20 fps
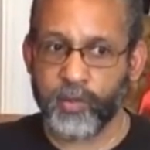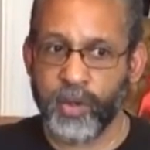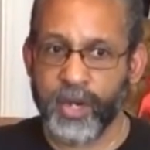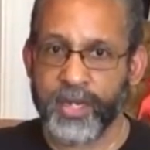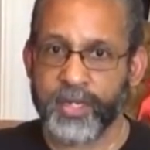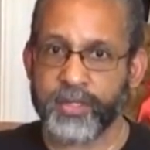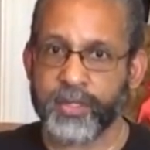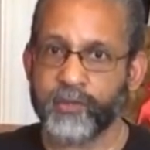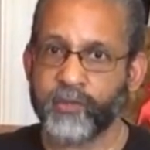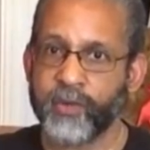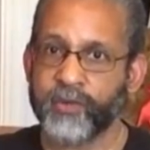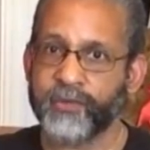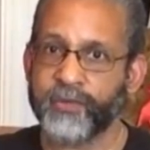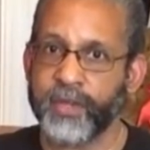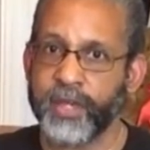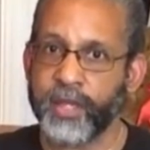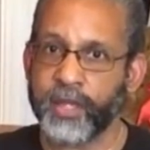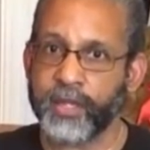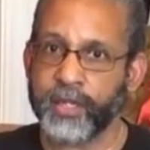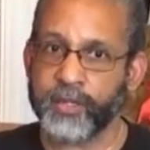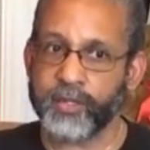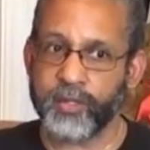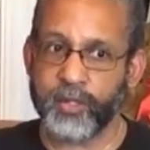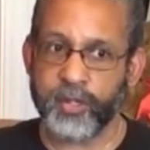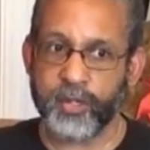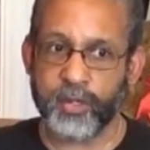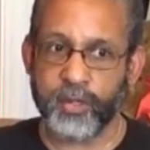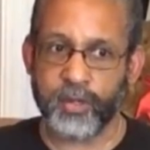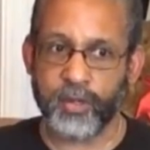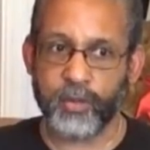What is it revealing to
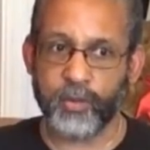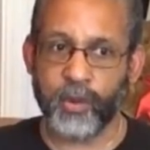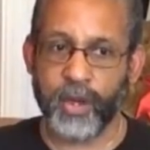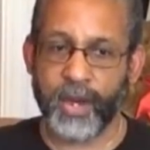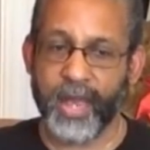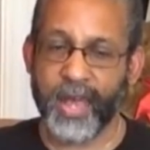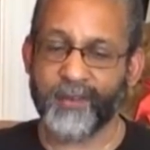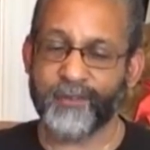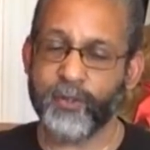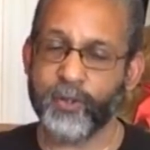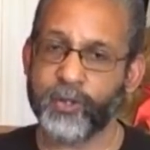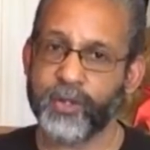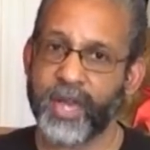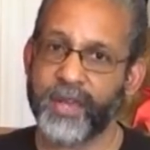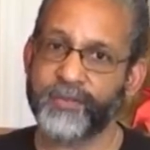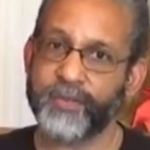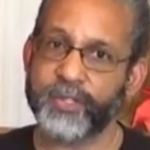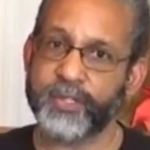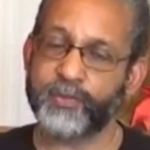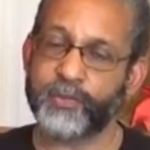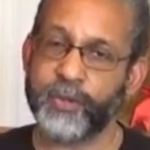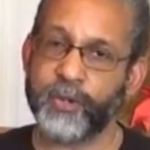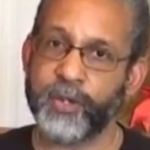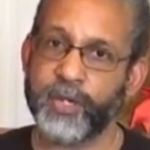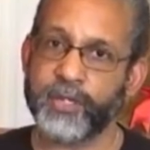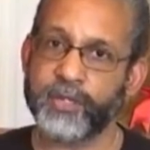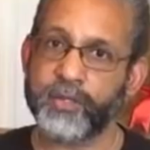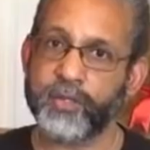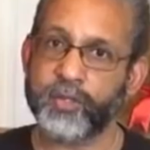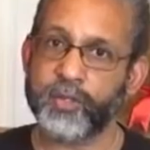you? What have your life
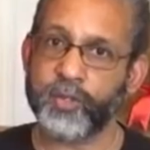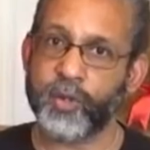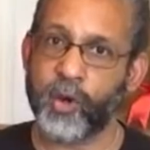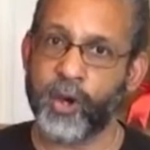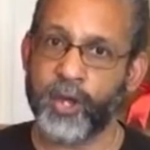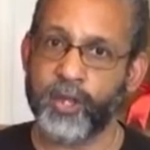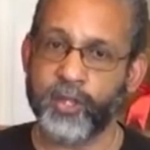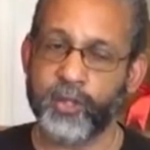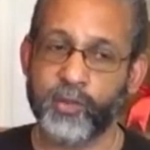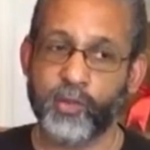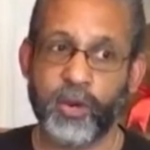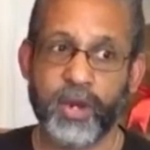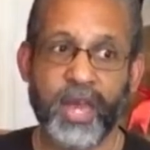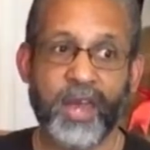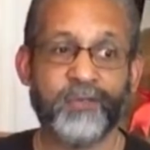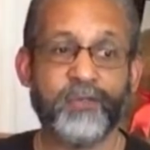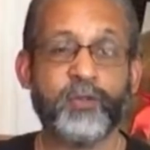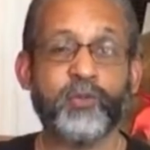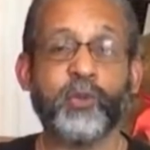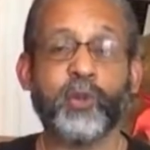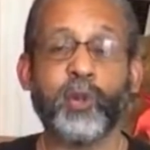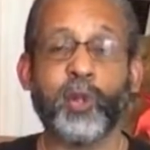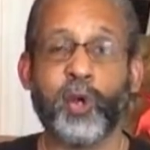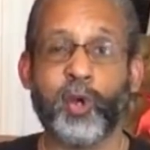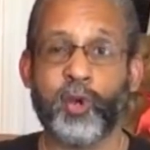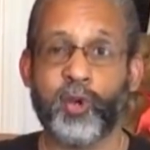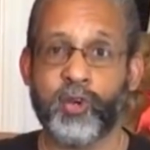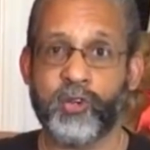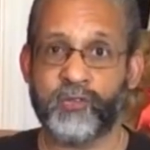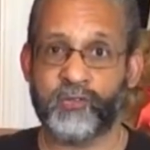experiences taught you? What have you
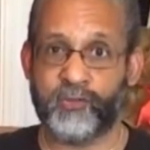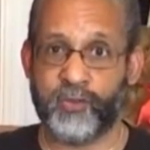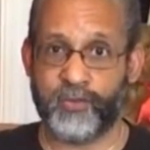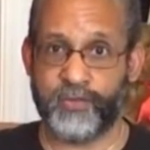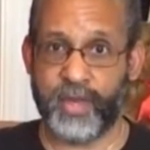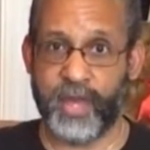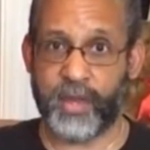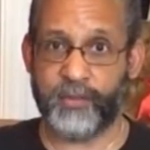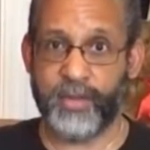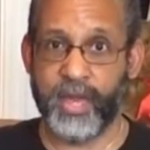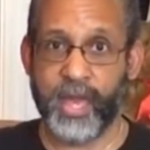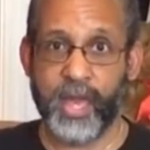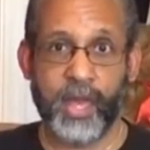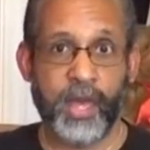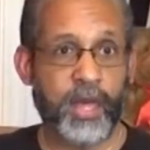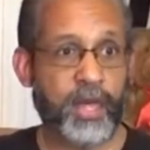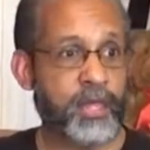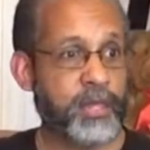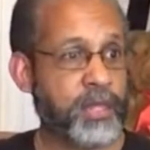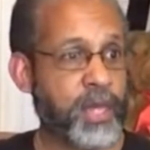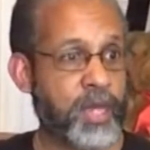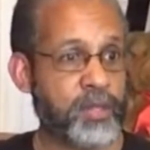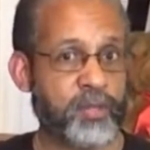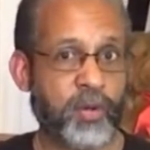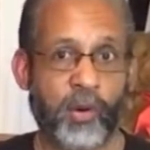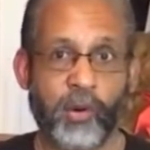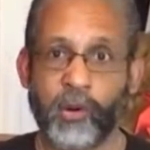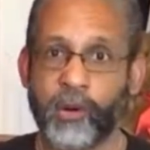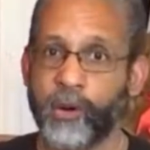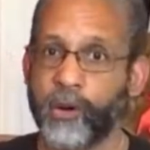learned from them? That's
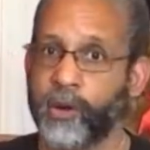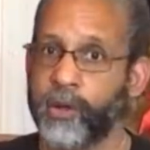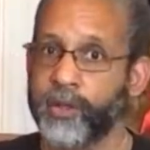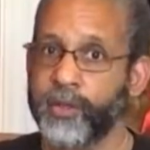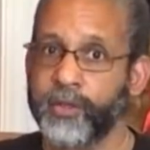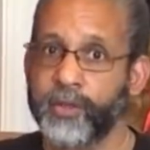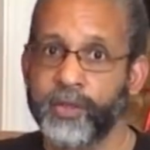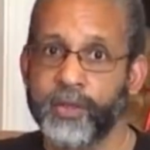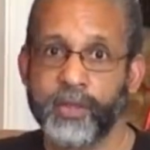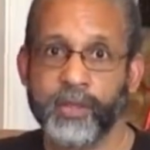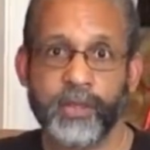all